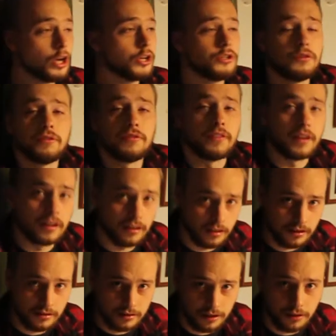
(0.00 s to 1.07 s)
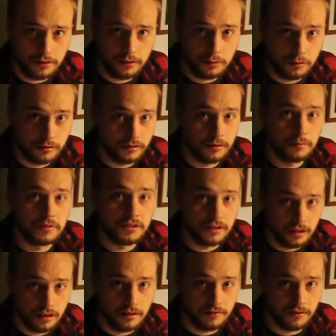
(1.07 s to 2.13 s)
You feel as though you're an
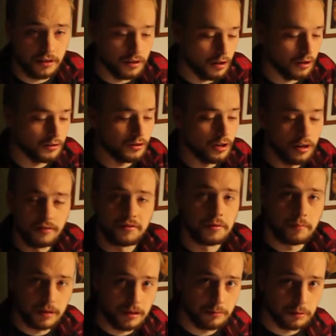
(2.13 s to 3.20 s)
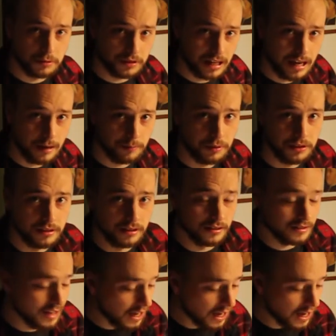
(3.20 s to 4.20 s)
observer on other people's happiness,